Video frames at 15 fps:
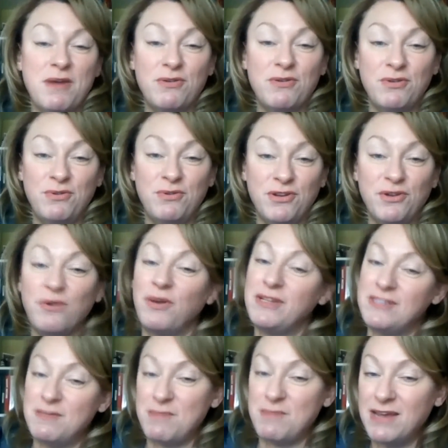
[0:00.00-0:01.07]
who you're going
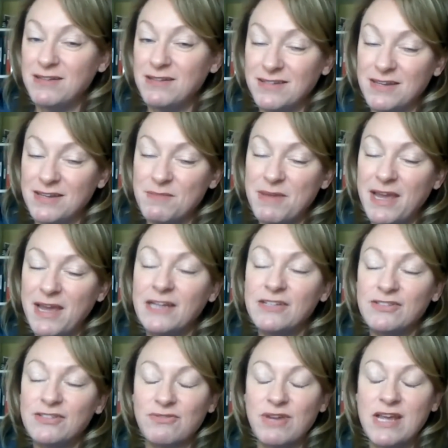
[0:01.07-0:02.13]
to meet in my
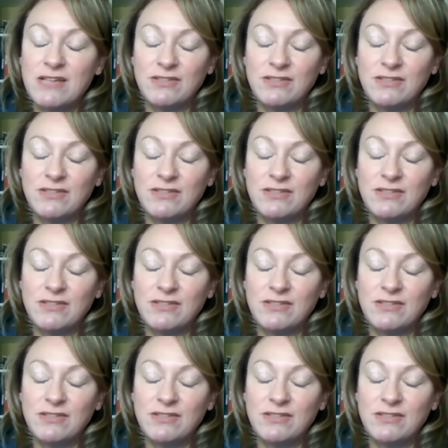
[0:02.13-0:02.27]
industry.